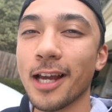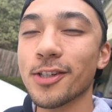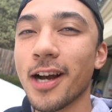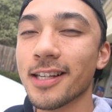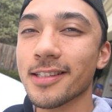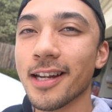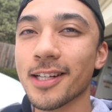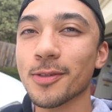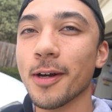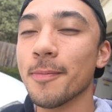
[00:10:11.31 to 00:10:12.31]
Catch you guys in the
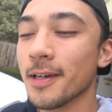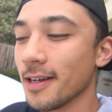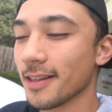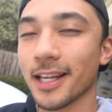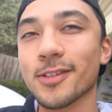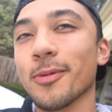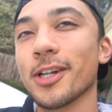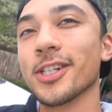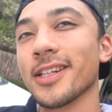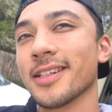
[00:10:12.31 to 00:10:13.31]
next one. Thanks for
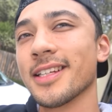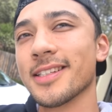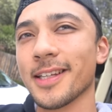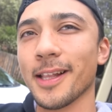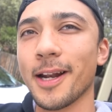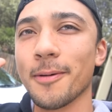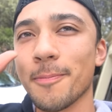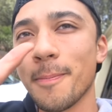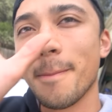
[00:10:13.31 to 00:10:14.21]
watching. See you later.